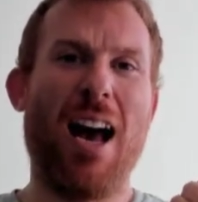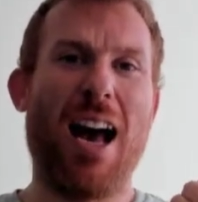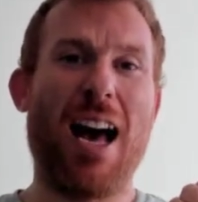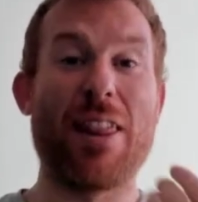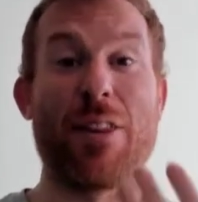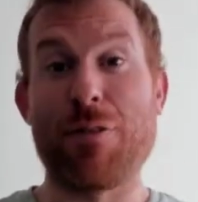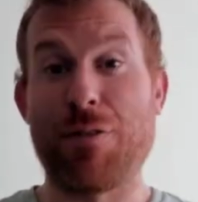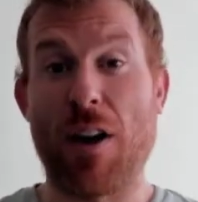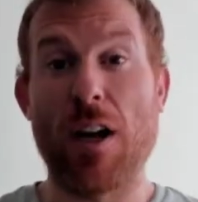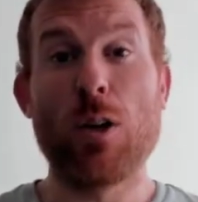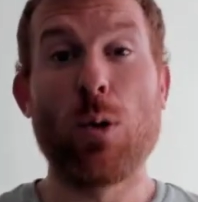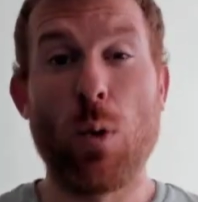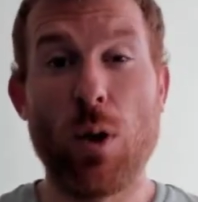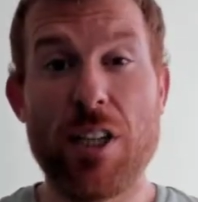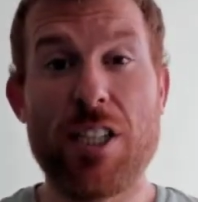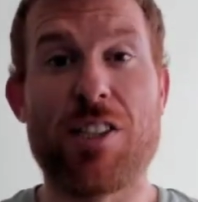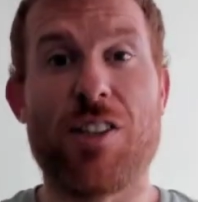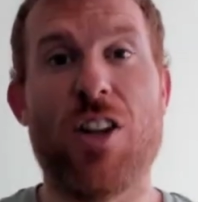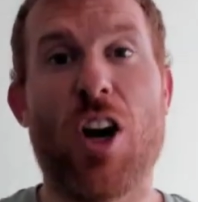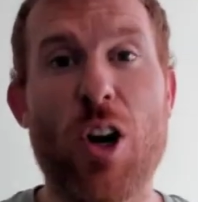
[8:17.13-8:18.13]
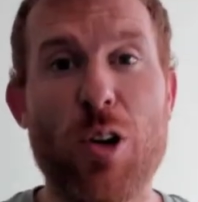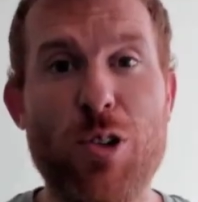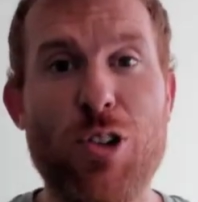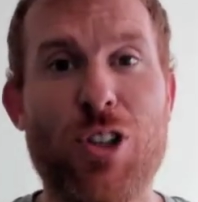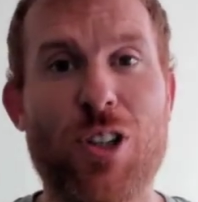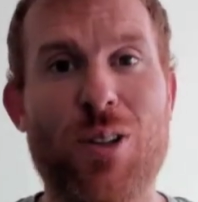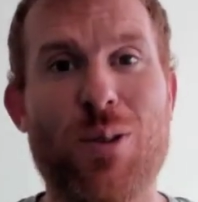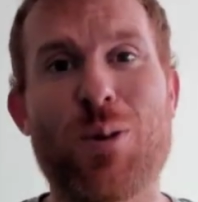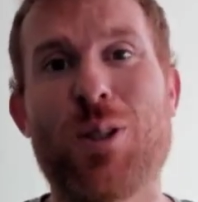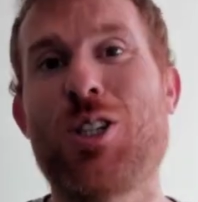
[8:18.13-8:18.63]
And the final one is
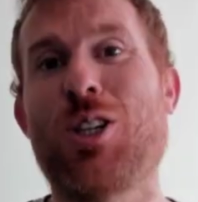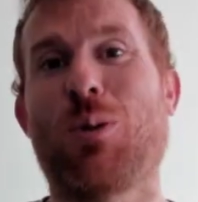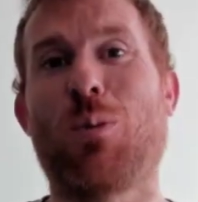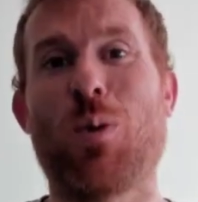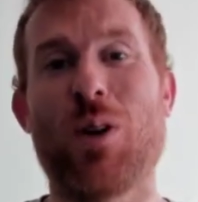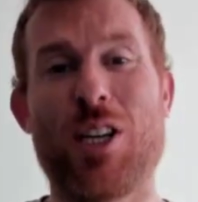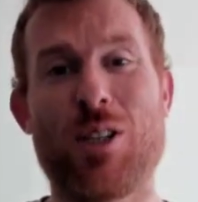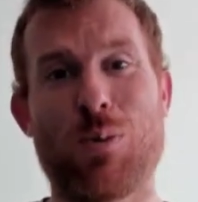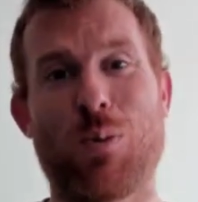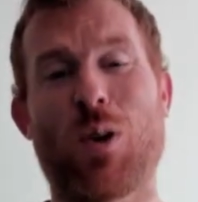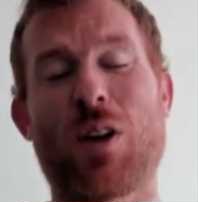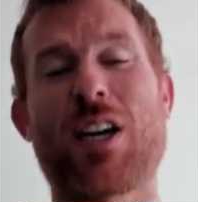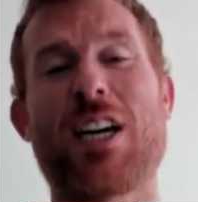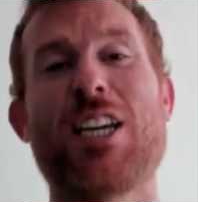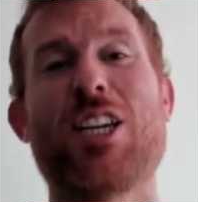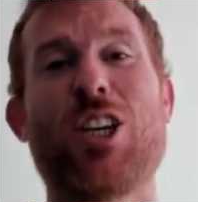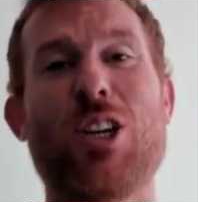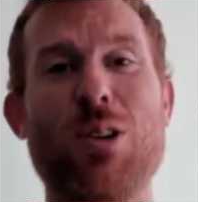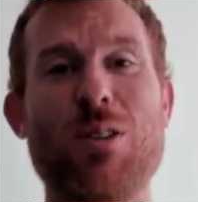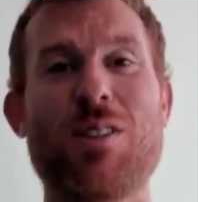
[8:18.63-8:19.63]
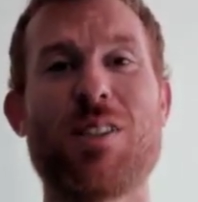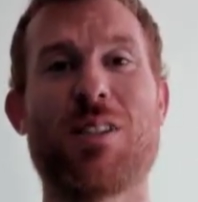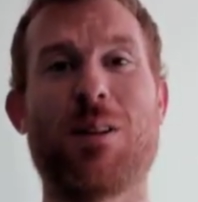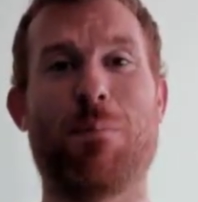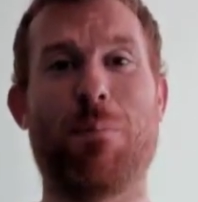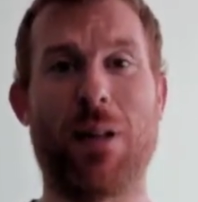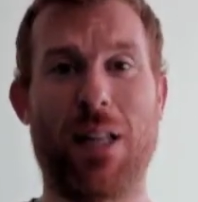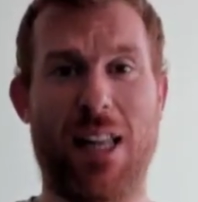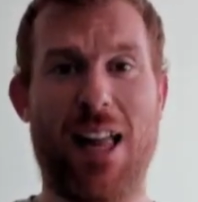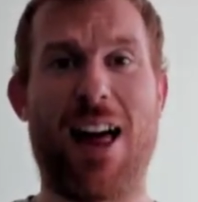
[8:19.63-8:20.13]
Notion, which is what I use to
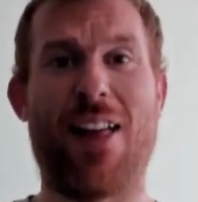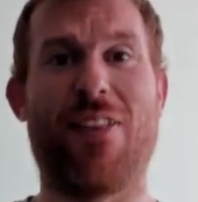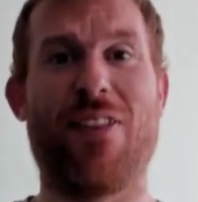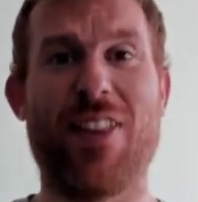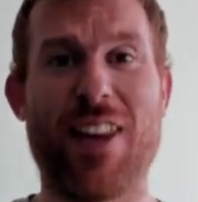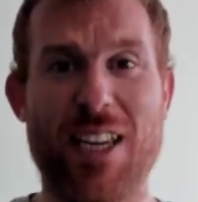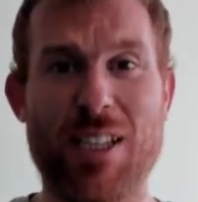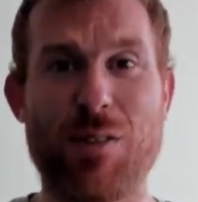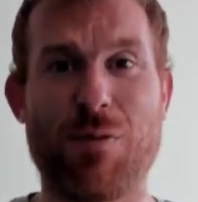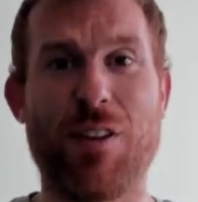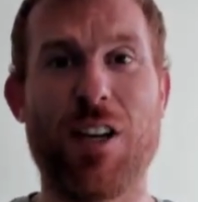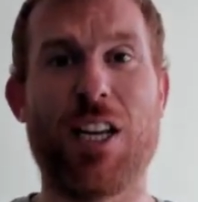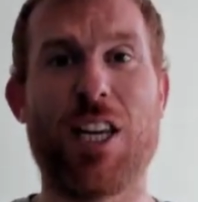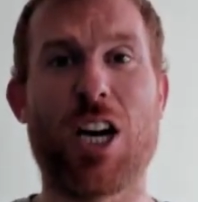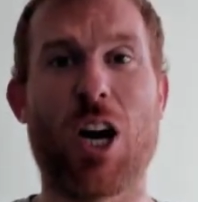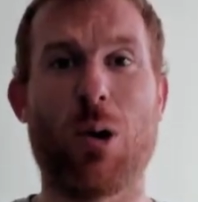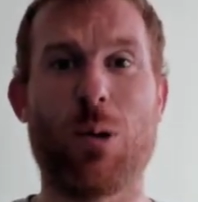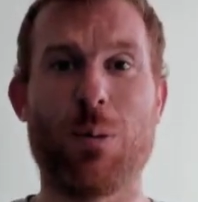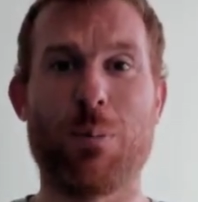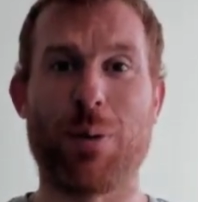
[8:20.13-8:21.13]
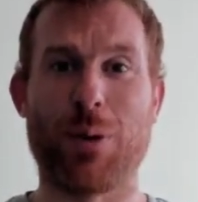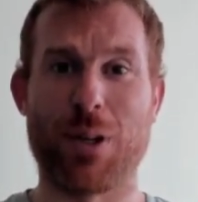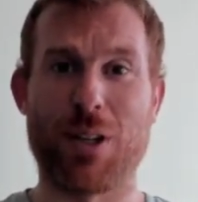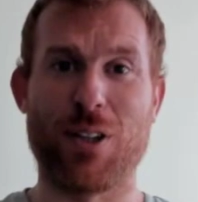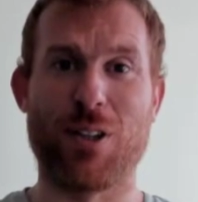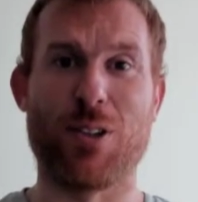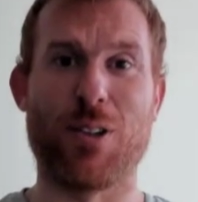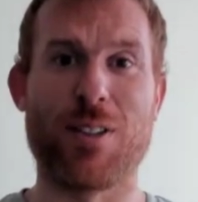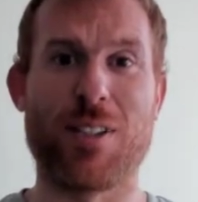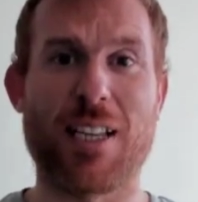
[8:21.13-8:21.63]
plan this video and put
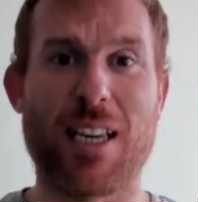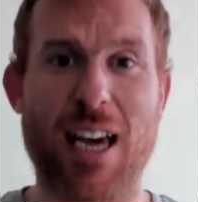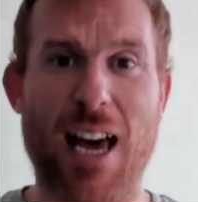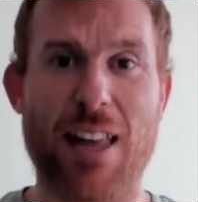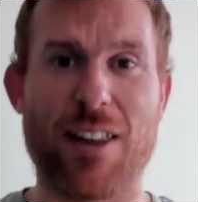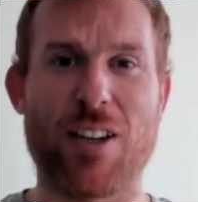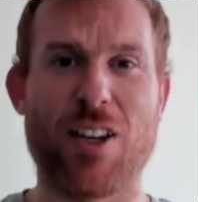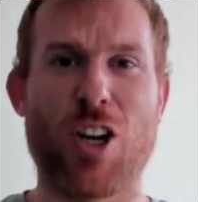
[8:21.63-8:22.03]
it all together.